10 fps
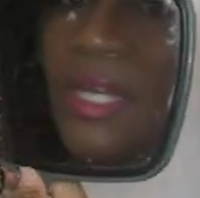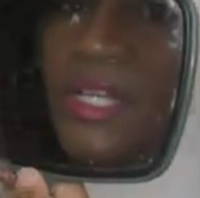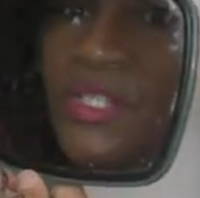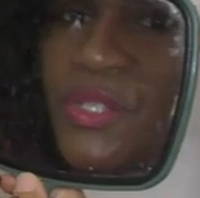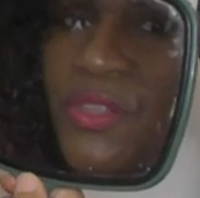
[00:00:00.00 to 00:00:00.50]

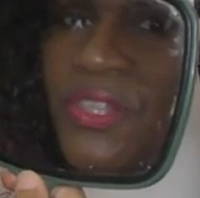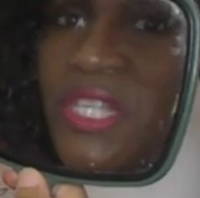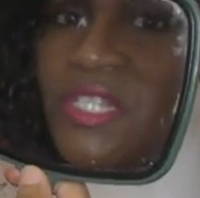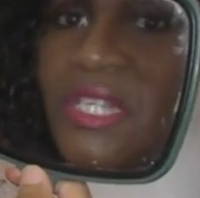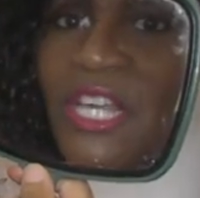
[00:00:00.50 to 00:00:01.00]
So
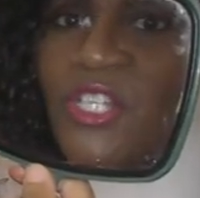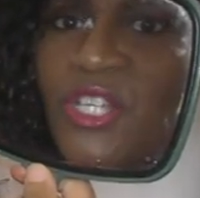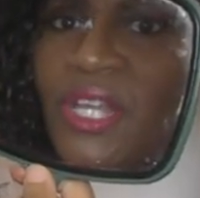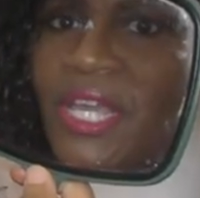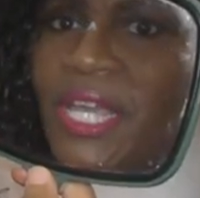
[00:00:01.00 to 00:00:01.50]
this section
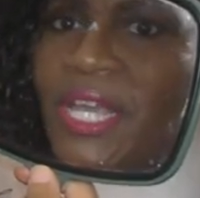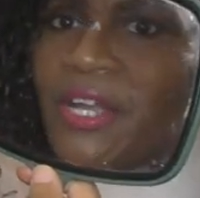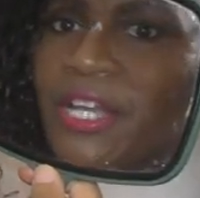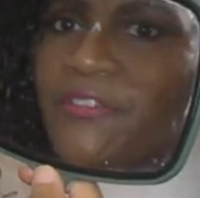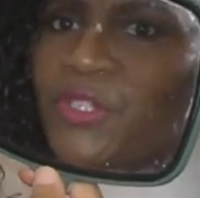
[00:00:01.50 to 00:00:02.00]
here,
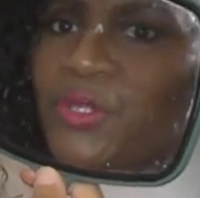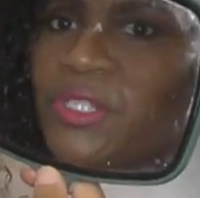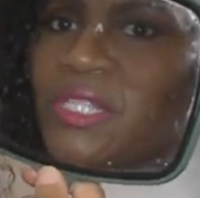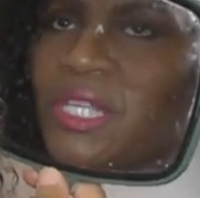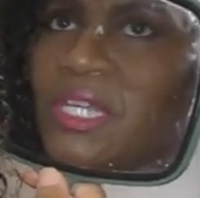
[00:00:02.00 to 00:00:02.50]
if you
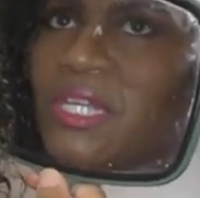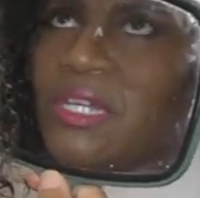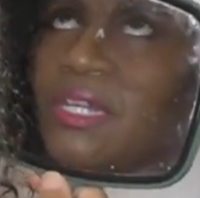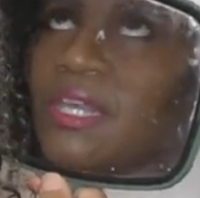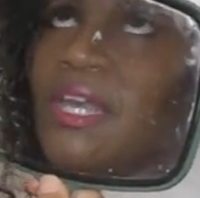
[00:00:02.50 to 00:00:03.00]
see it,
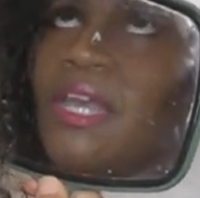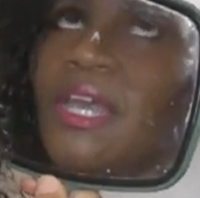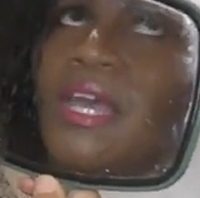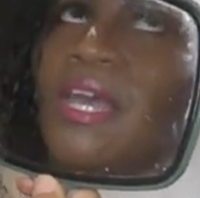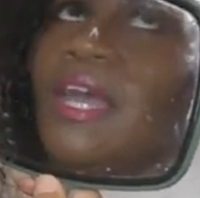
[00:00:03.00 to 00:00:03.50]

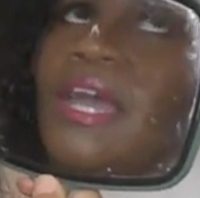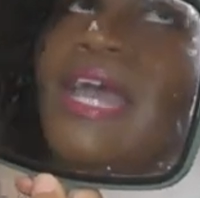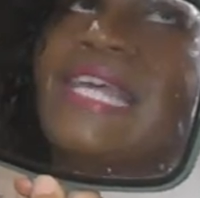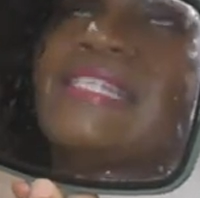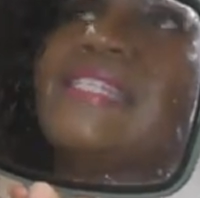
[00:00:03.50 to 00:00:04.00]

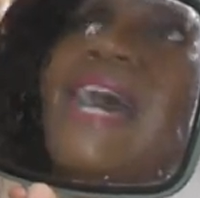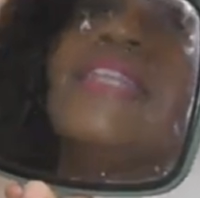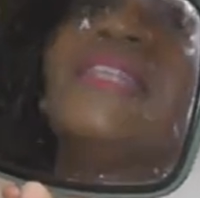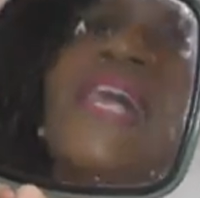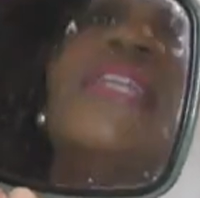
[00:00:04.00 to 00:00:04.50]
is not a lot